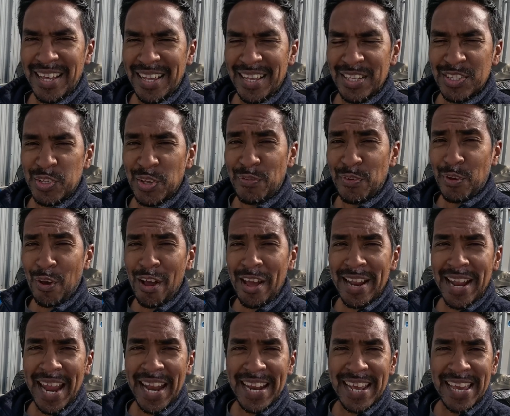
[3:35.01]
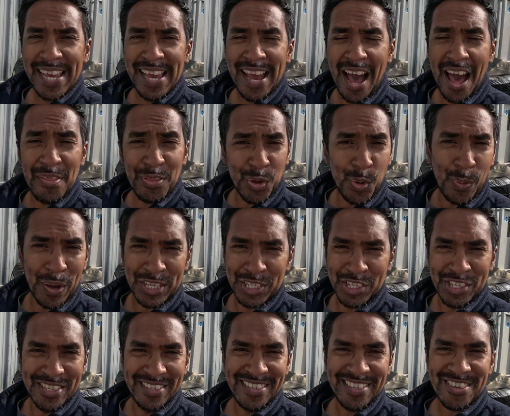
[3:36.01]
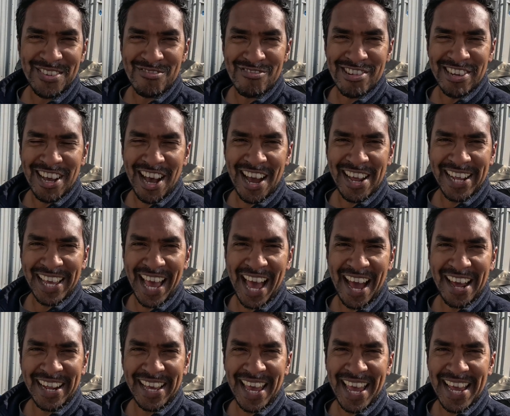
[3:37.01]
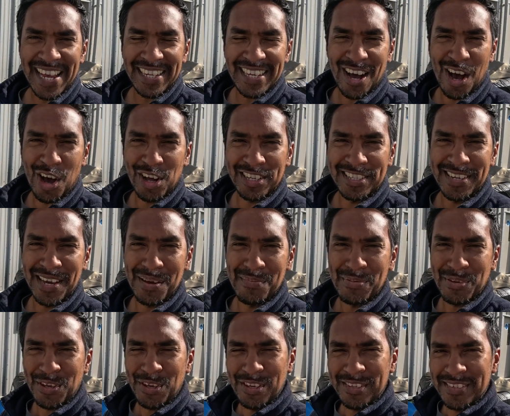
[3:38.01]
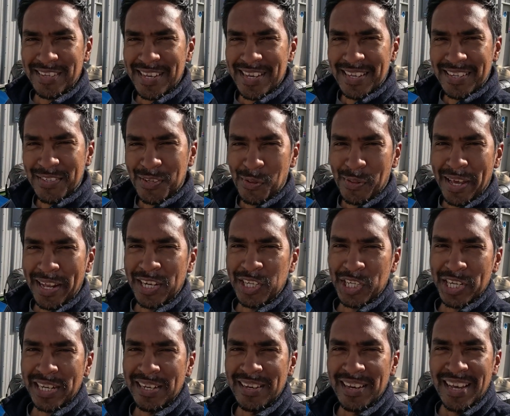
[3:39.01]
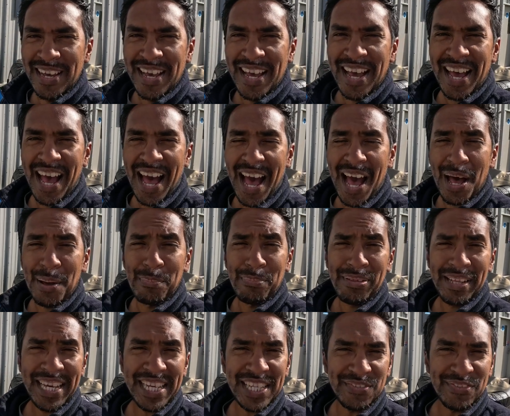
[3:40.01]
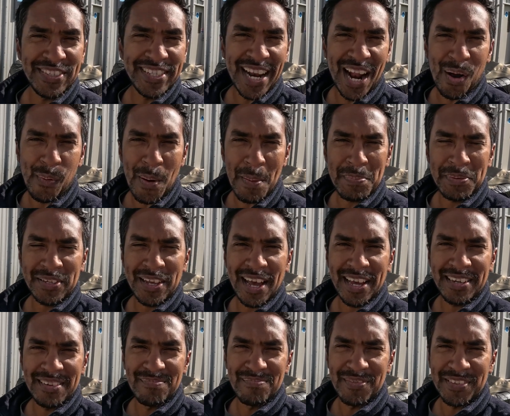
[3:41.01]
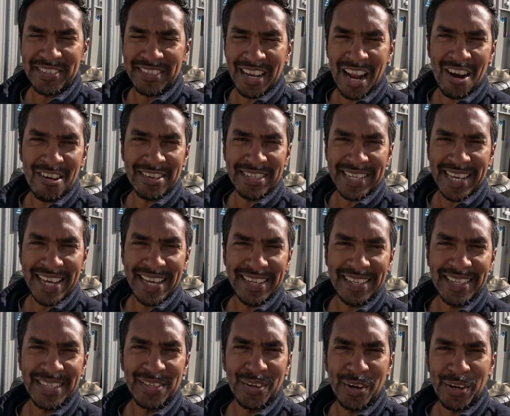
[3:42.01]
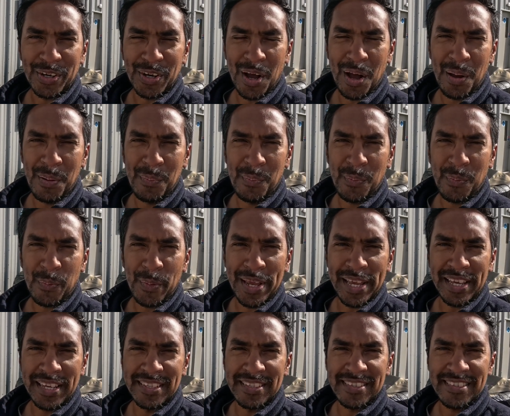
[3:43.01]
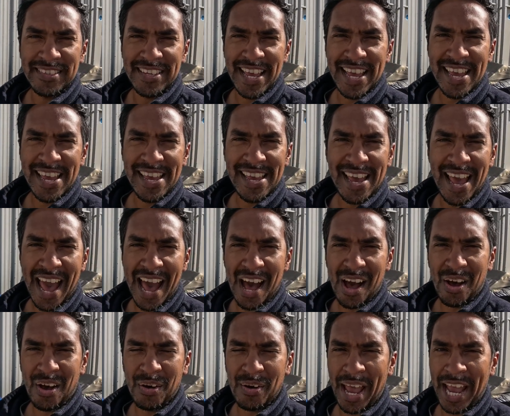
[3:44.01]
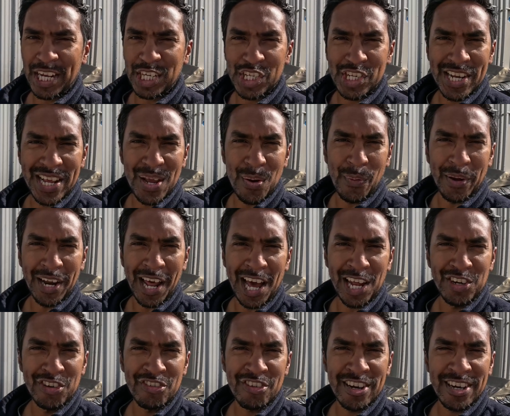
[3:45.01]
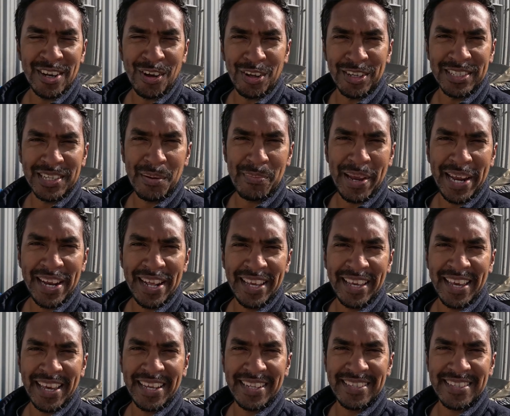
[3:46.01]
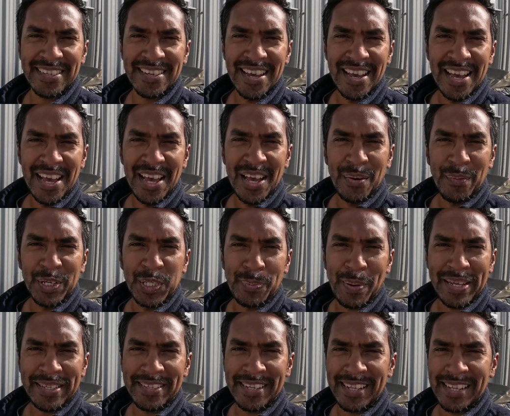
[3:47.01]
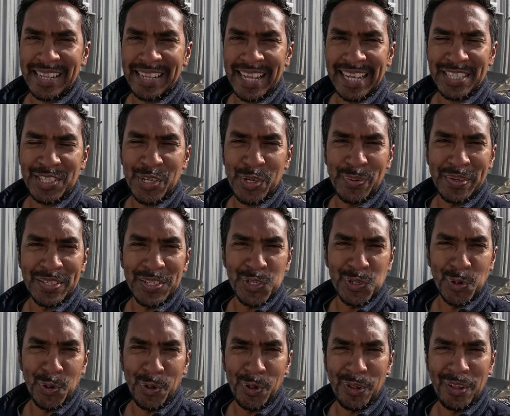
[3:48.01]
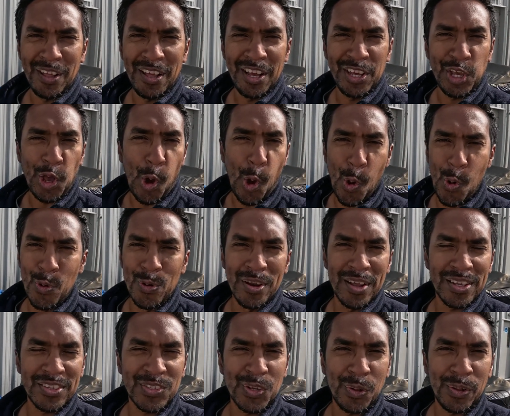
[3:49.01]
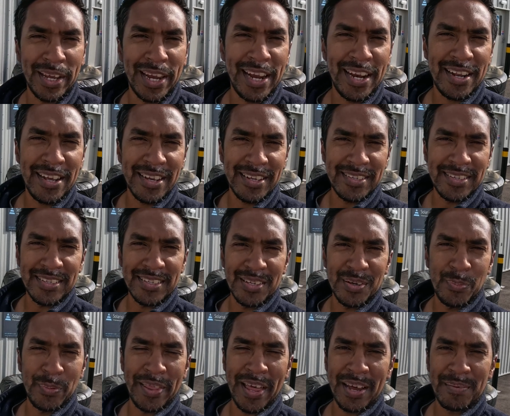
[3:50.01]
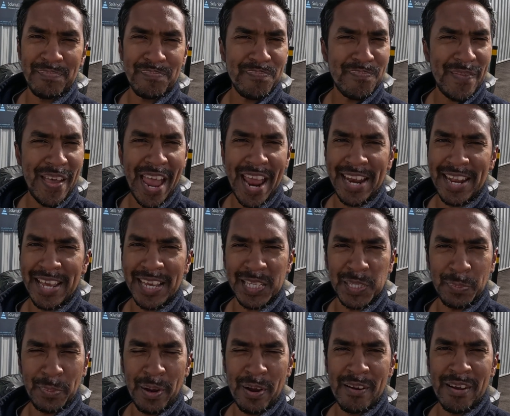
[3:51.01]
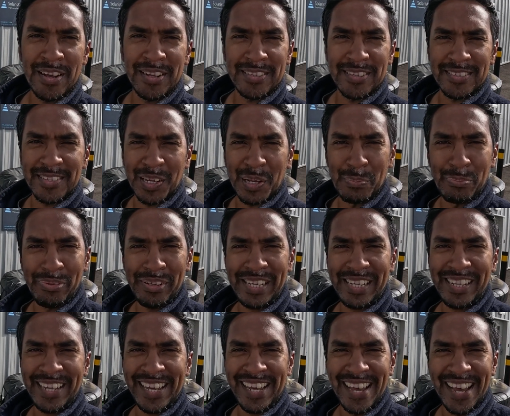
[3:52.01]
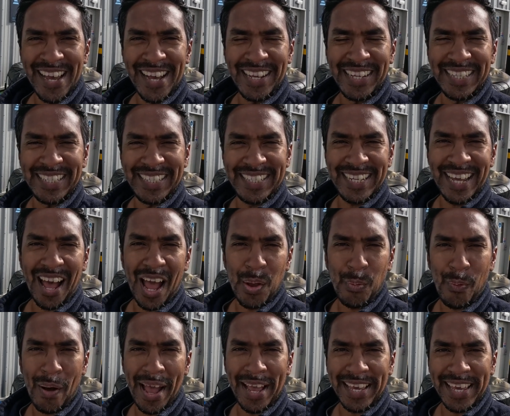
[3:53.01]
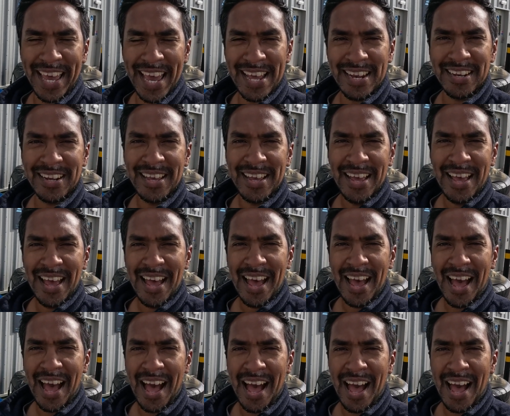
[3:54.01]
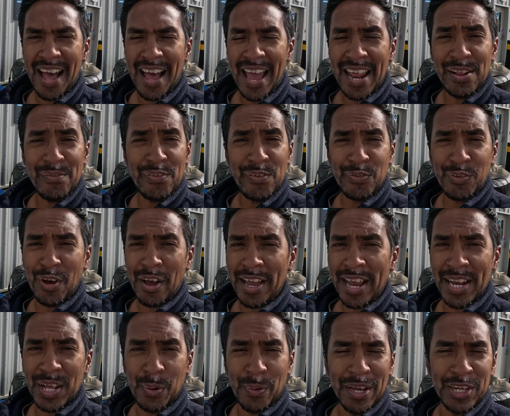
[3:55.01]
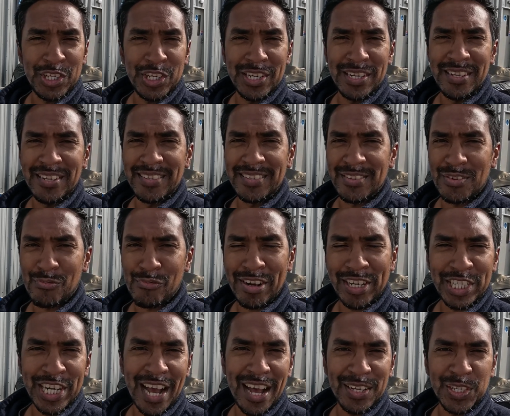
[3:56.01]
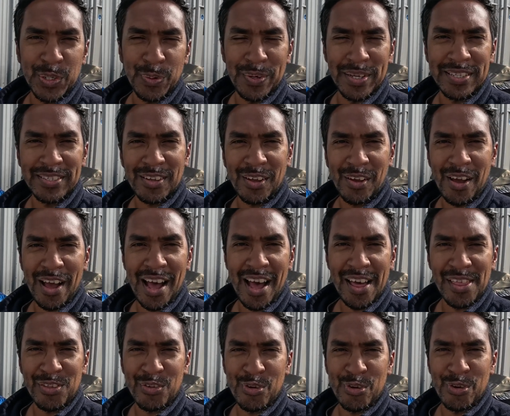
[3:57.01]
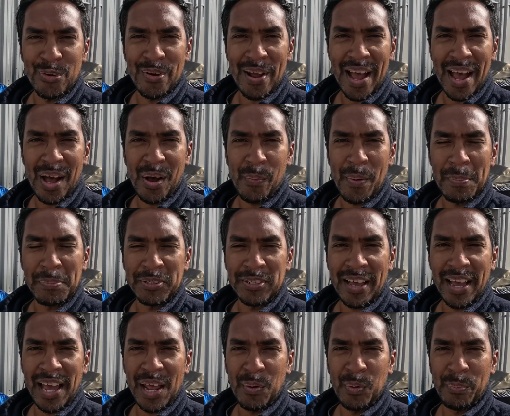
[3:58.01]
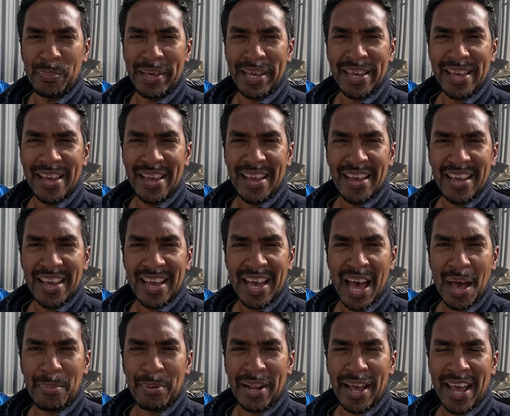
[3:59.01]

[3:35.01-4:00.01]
So if you've got any other questions regarding how to heat a hot tub using solar energy, please visit our website, SolarisKit.com, where you can see our HT100 hot tub heating kits, which basically lets you install your own solar heating system without any experience. It's a completely DIY kit. And if you've got any questions, reach out to us through our website and we'll be happy to